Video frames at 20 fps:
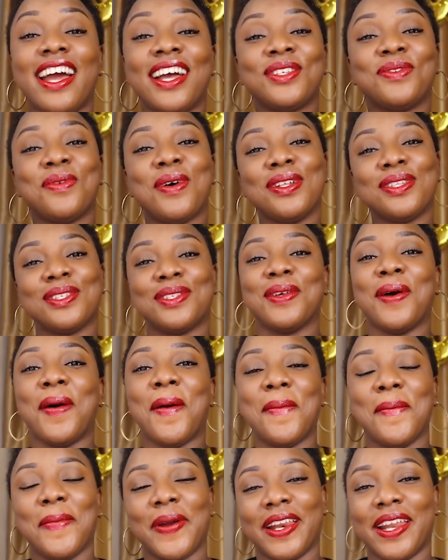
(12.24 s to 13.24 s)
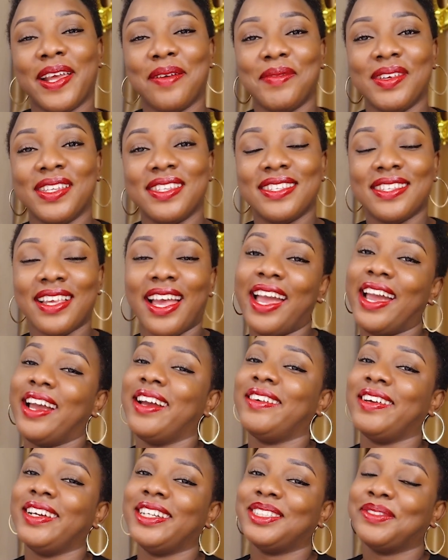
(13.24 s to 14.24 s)
guys, what's up? My name is
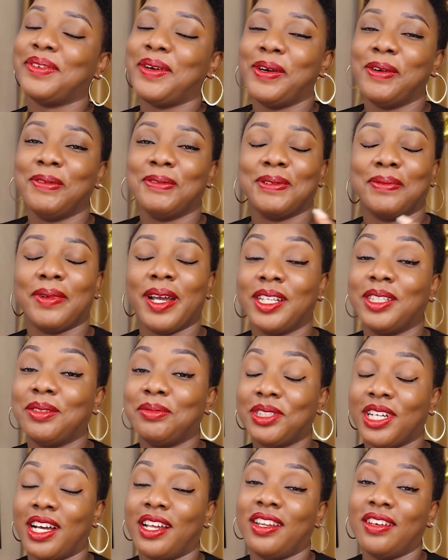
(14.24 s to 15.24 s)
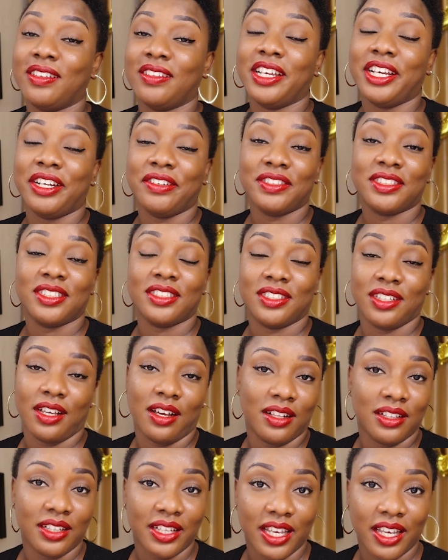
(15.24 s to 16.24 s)
Eris. Welcome to my YouTube channel, Eris
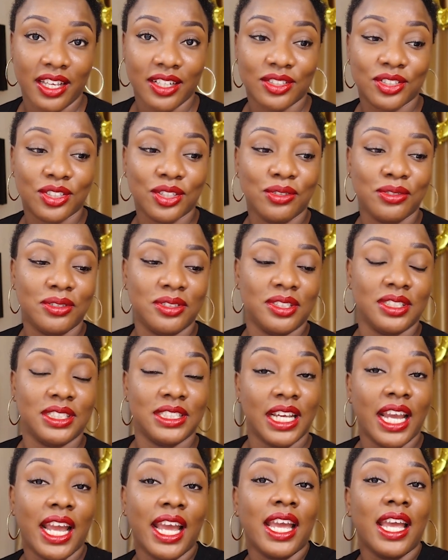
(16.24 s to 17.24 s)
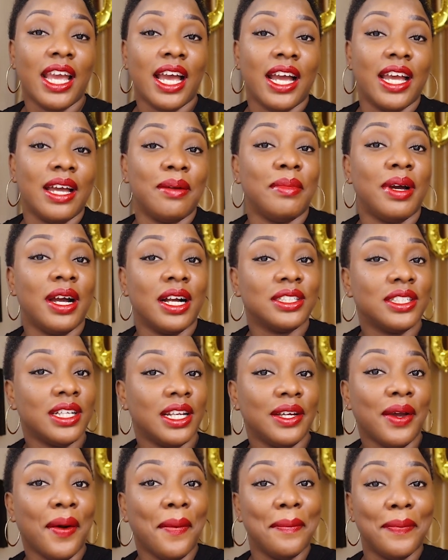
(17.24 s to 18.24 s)
Atelier. So today I am
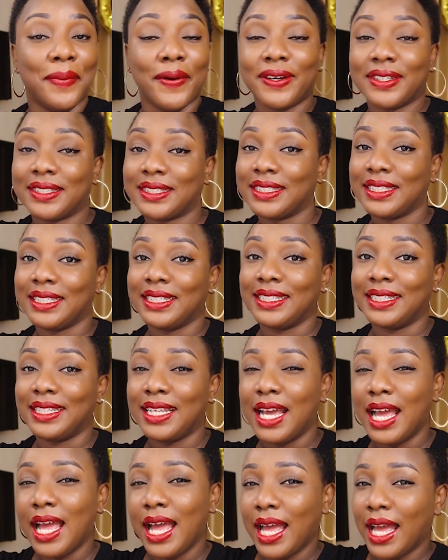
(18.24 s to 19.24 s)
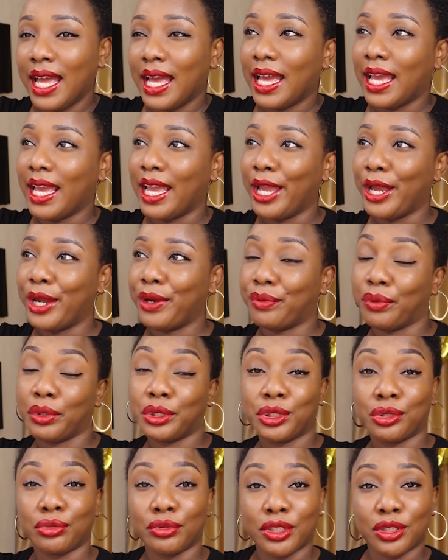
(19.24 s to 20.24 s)
actually unboxing a
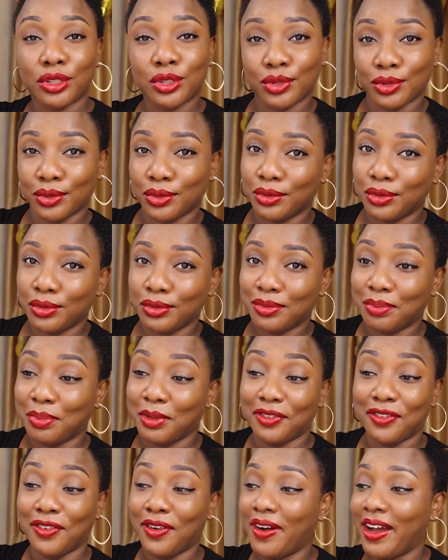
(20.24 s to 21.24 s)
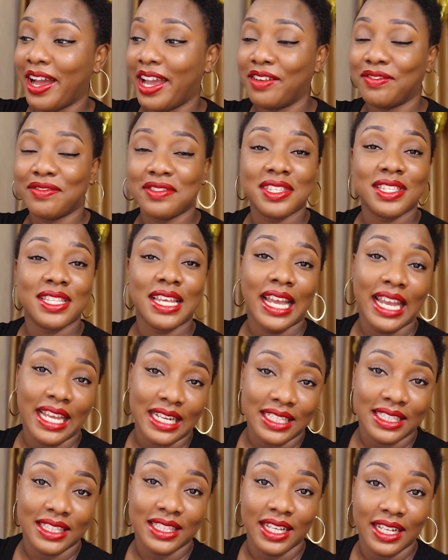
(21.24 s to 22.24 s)
rotary tool. Before I even start
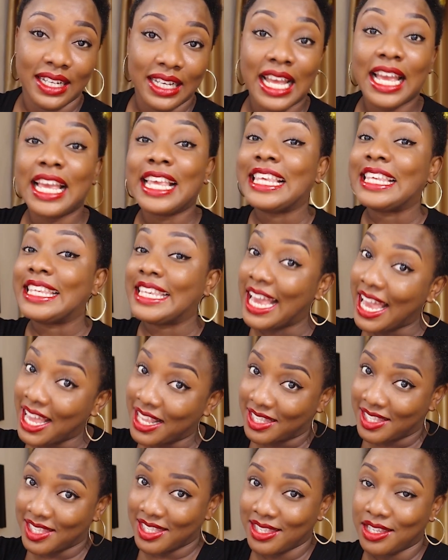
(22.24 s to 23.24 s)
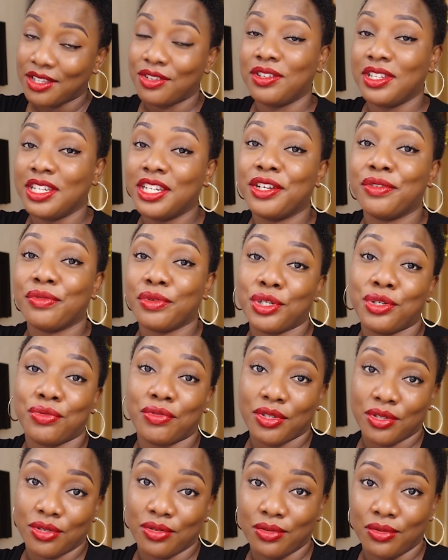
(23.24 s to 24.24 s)
anything, yes, you need a
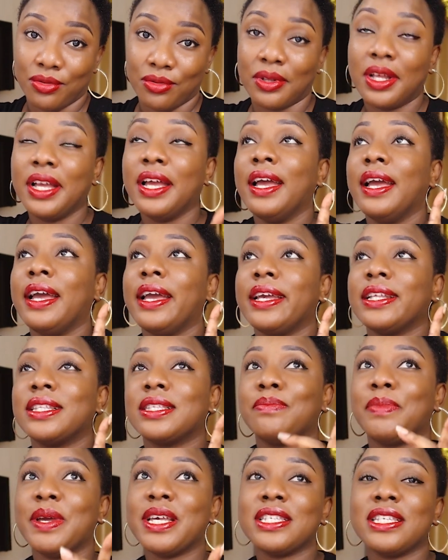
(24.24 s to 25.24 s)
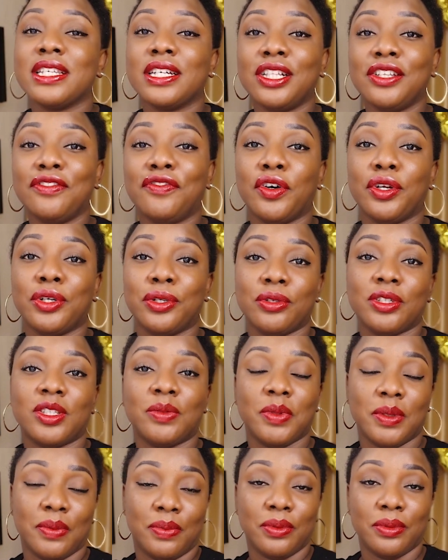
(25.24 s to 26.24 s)
rotary tool. It's basically for those
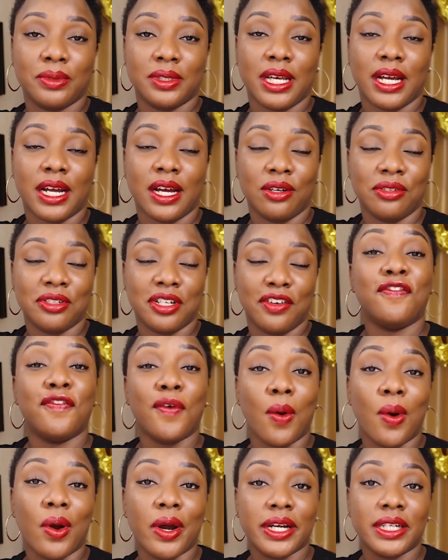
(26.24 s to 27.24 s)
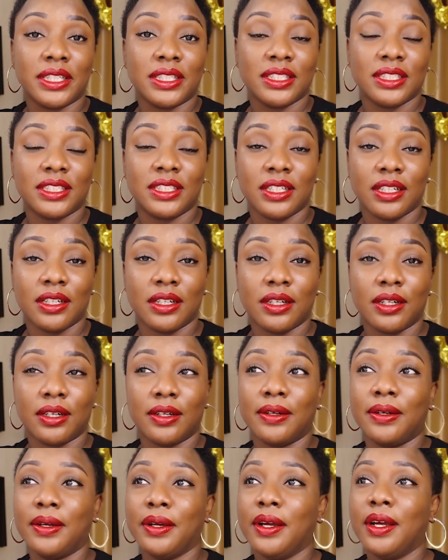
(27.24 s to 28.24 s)
people that cannot afford
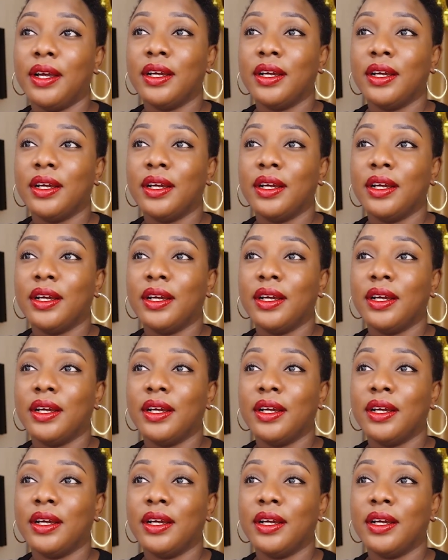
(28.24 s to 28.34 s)
the